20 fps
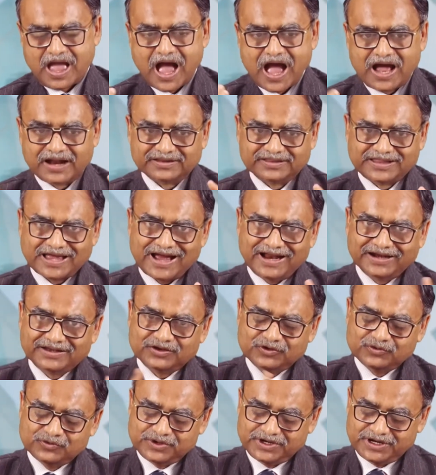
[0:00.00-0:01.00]
And that
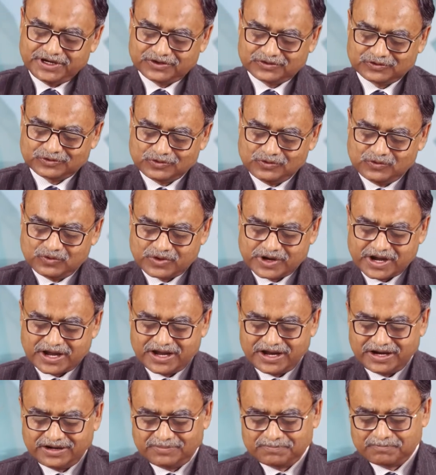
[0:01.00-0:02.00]
you need to look
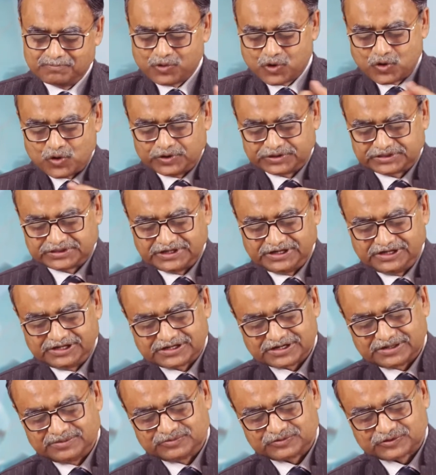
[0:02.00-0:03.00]
ahead both in
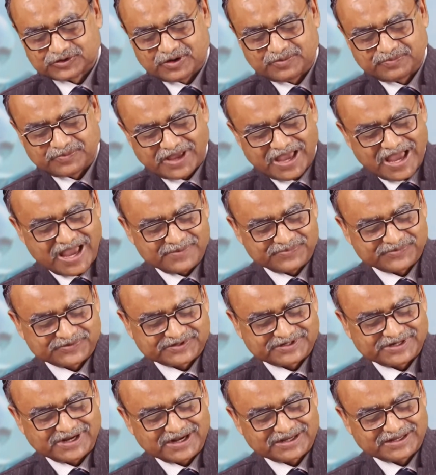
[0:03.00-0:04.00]
terms of
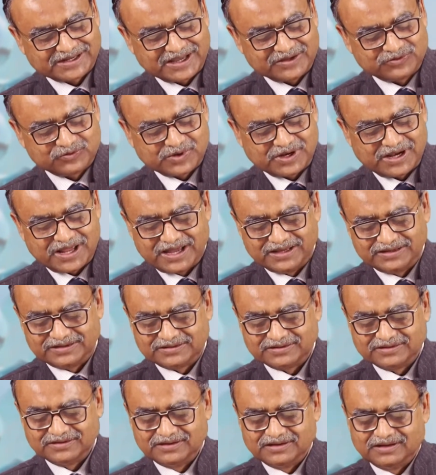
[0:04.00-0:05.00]
abstract as well
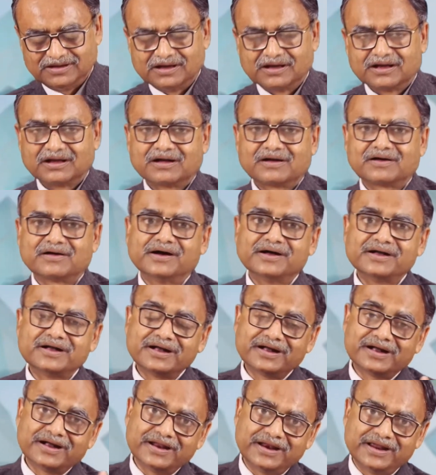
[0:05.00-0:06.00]
as
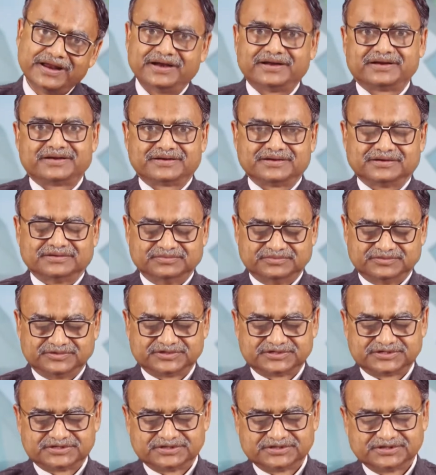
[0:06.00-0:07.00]
concrete
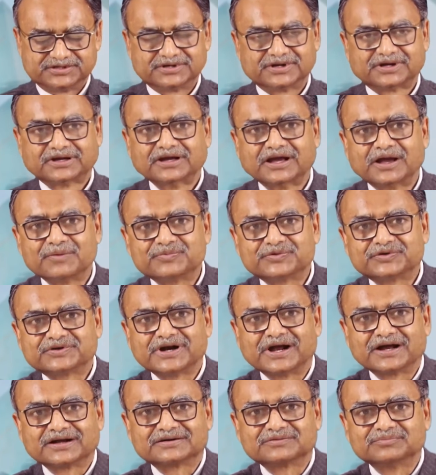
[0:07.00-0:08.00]
terms.
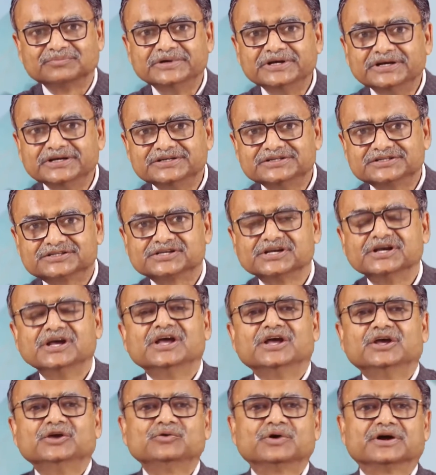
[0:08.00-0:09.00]
Abstract means
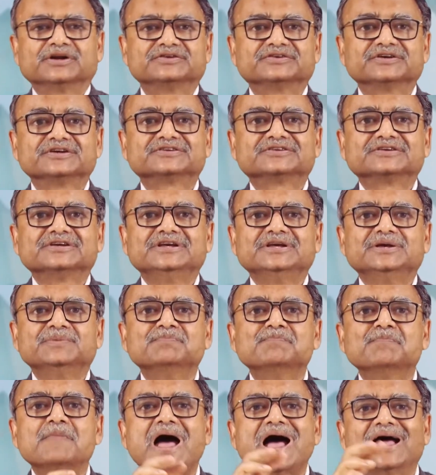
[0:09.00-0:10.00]
you are just
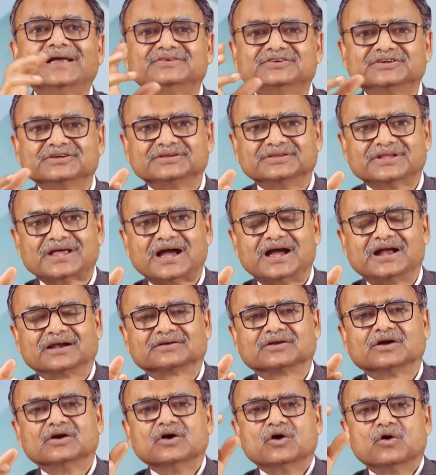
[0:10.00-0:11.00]
imagining
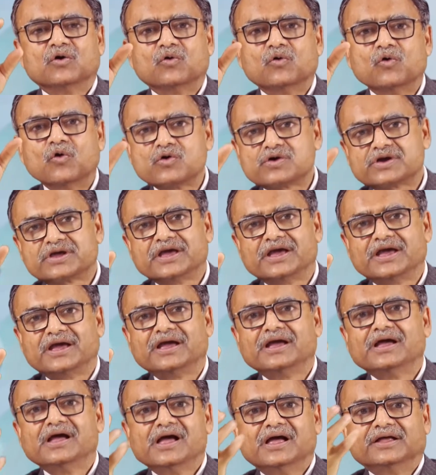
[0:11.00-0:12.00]
that,
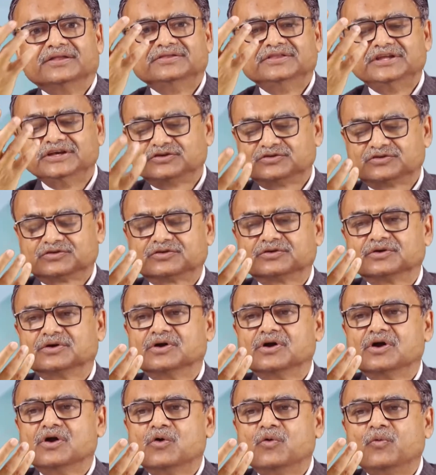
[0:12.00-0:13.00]
okay, this
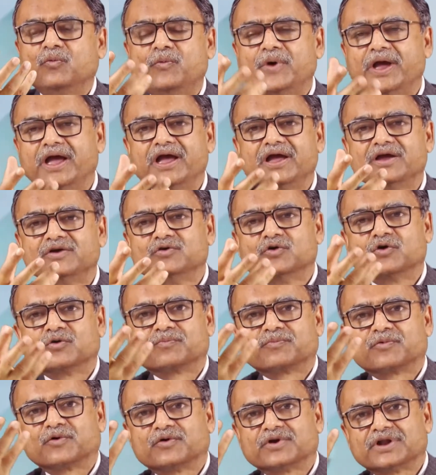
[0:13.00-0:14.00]
way your
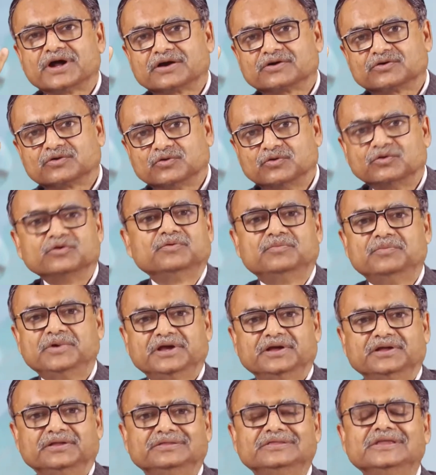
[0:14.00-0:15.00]
product would
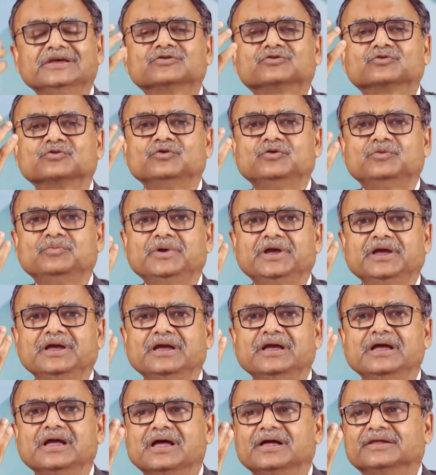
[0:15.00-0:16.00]
be. This would
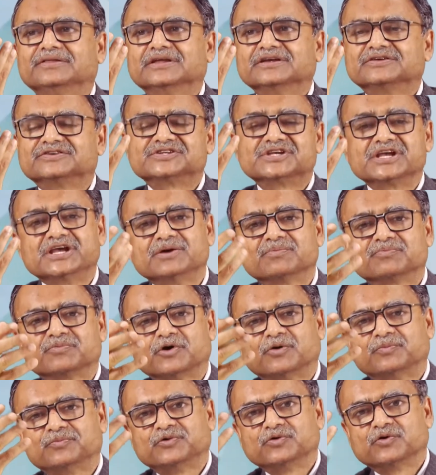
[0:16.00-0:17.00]
be the shape
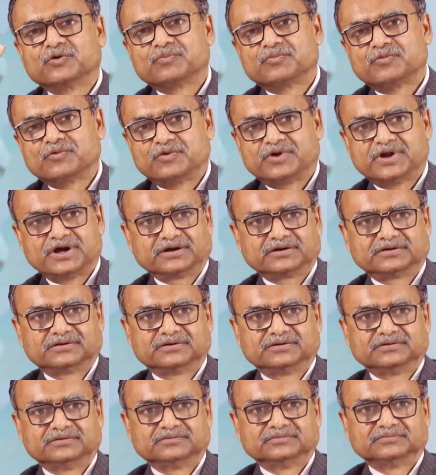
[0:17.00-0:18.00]
of your product.
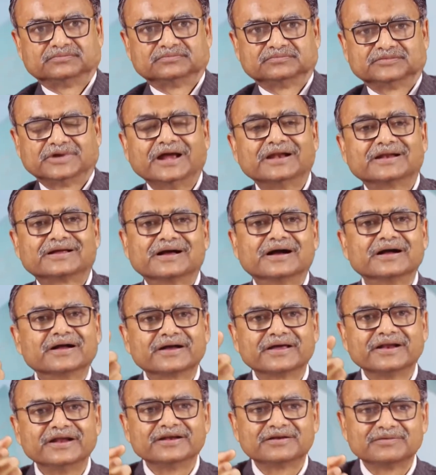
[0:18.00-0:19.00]
And
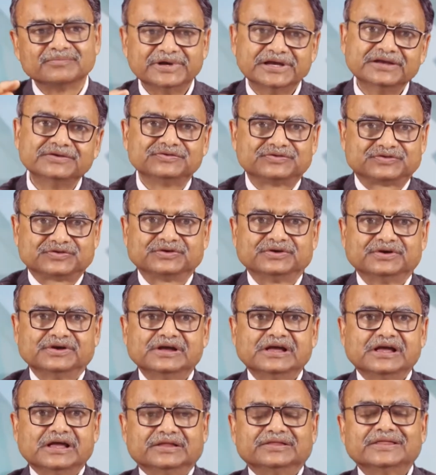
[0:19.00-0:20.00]
concrete means
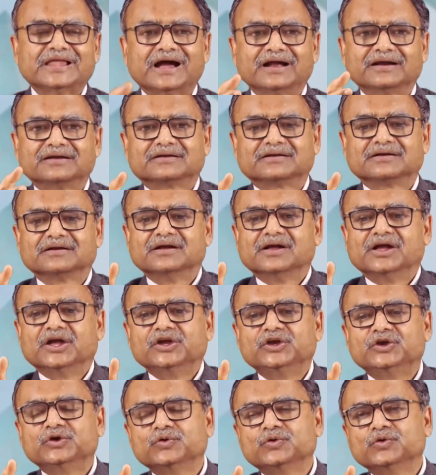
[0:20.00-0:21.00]
that
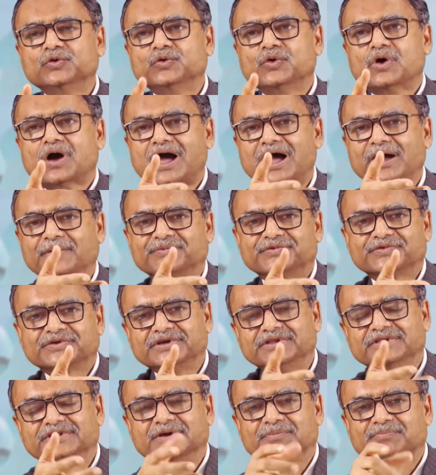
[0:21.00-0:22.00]
you have
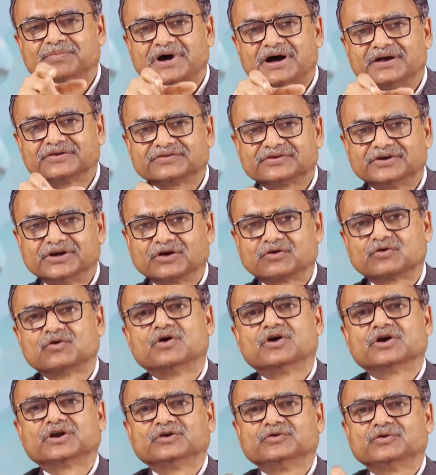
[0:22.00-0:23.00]
seen the past
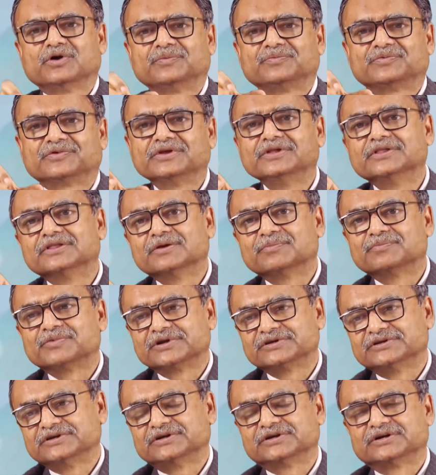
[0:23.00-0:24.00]
record, you have seen the
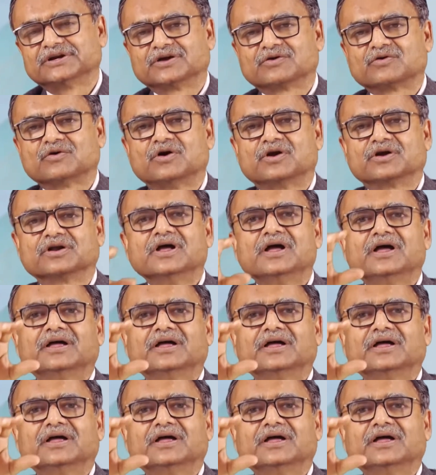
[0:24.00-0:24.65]
present record,